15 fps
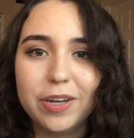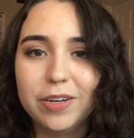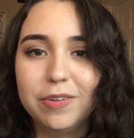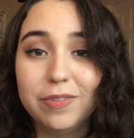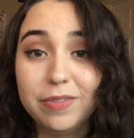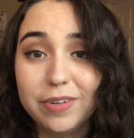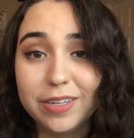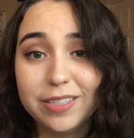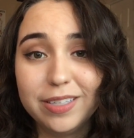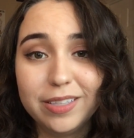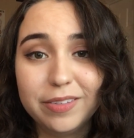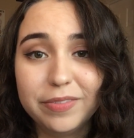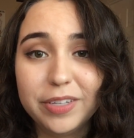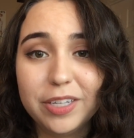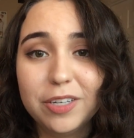I know I said
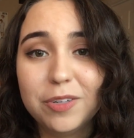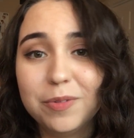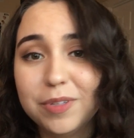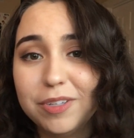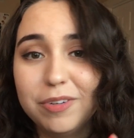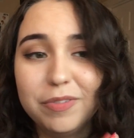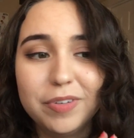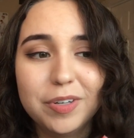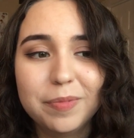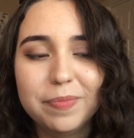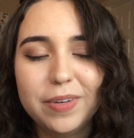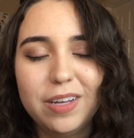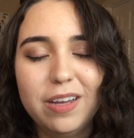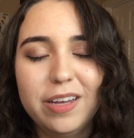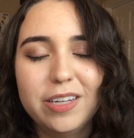the video was over,
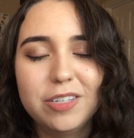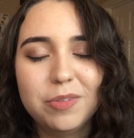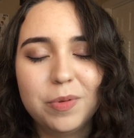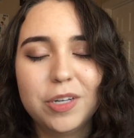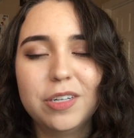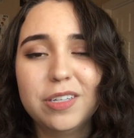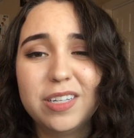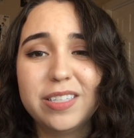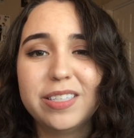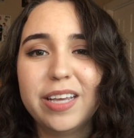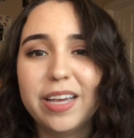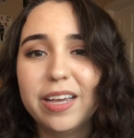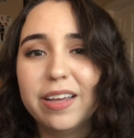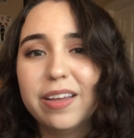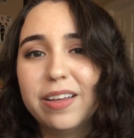but I just wanted to
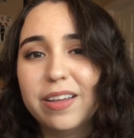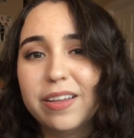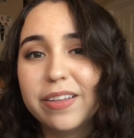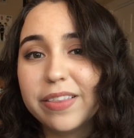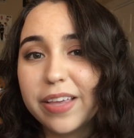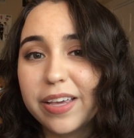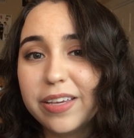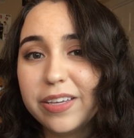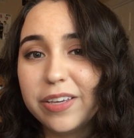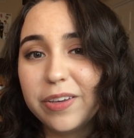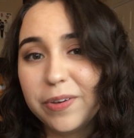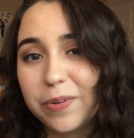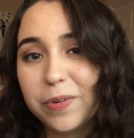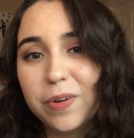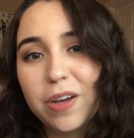say thank
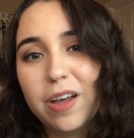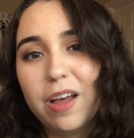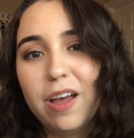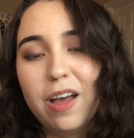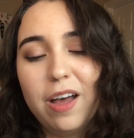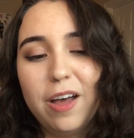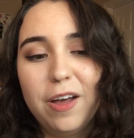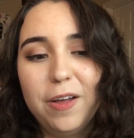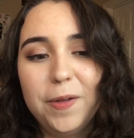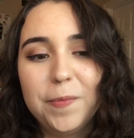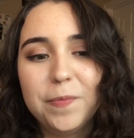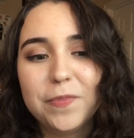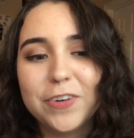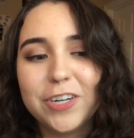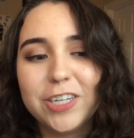you.
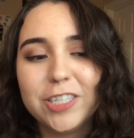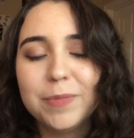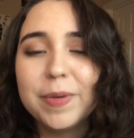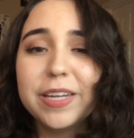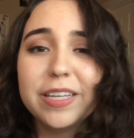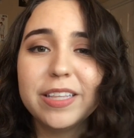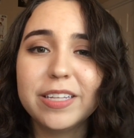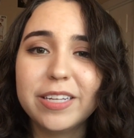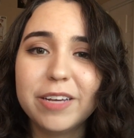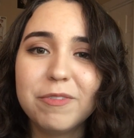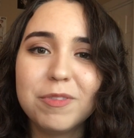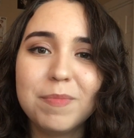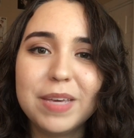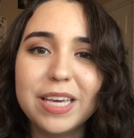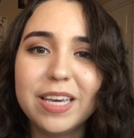For spending the day
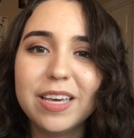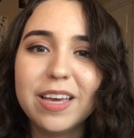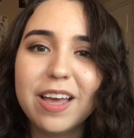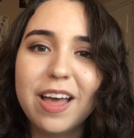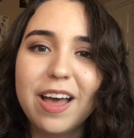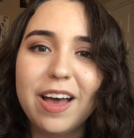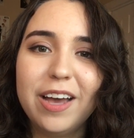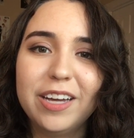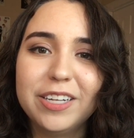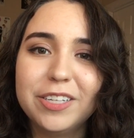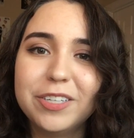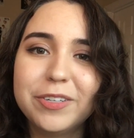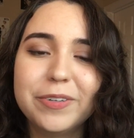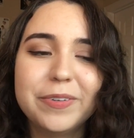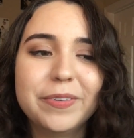with me. I
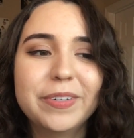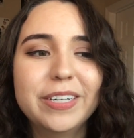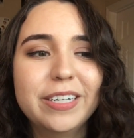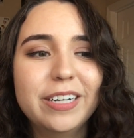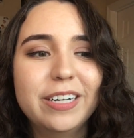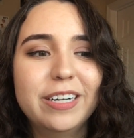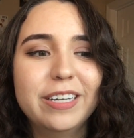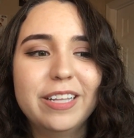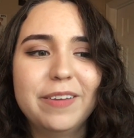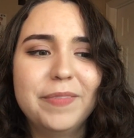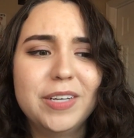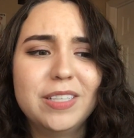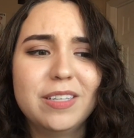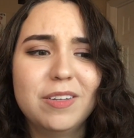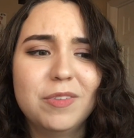know that
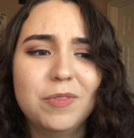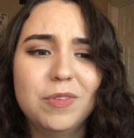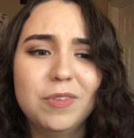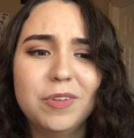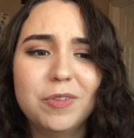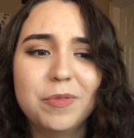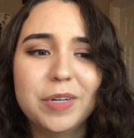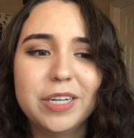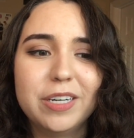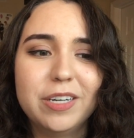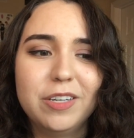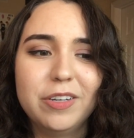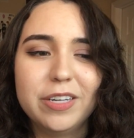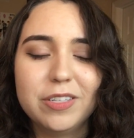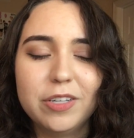might sound a little weird
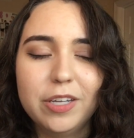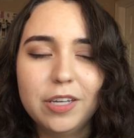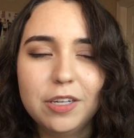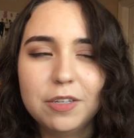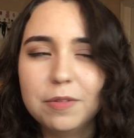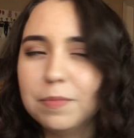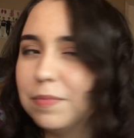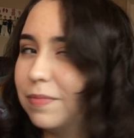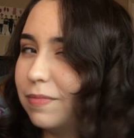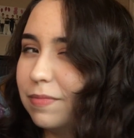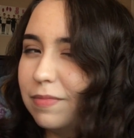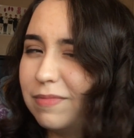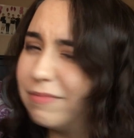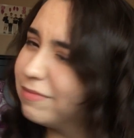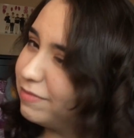and you guys are like,
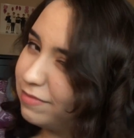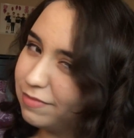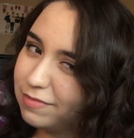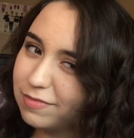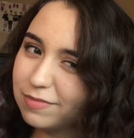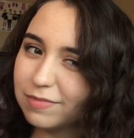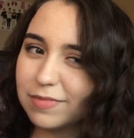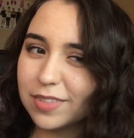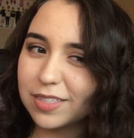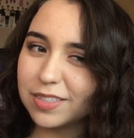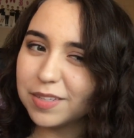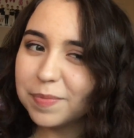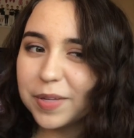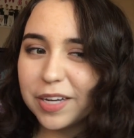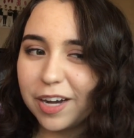
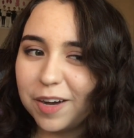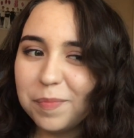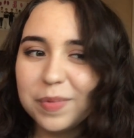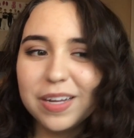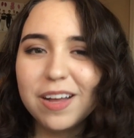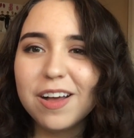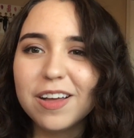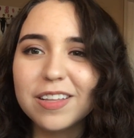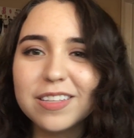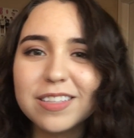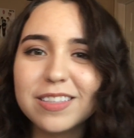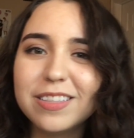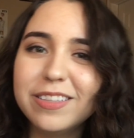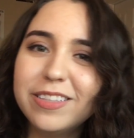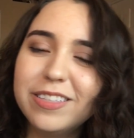something up?
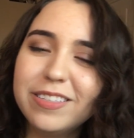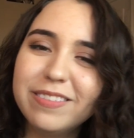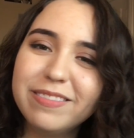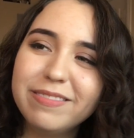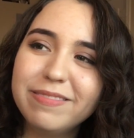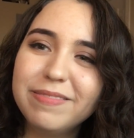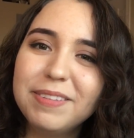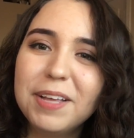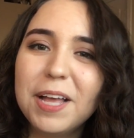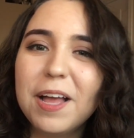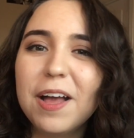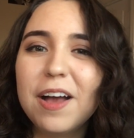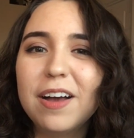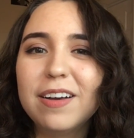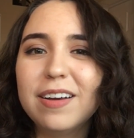I
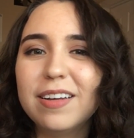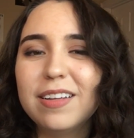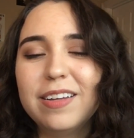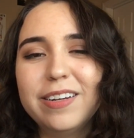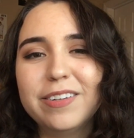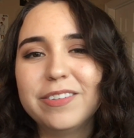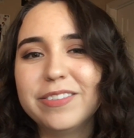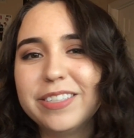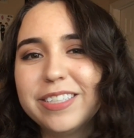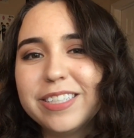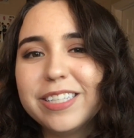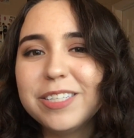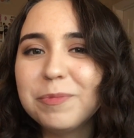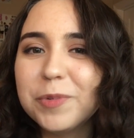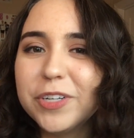don't know,
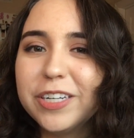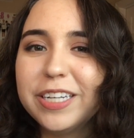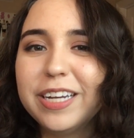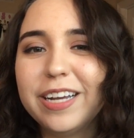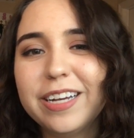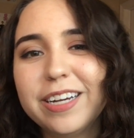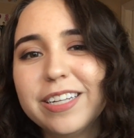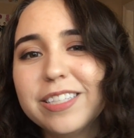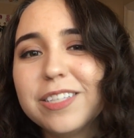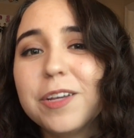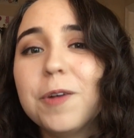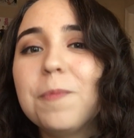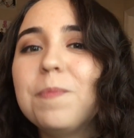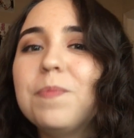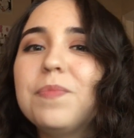just this morning I got
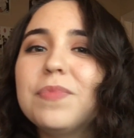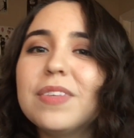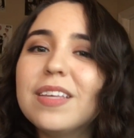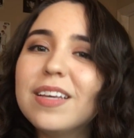some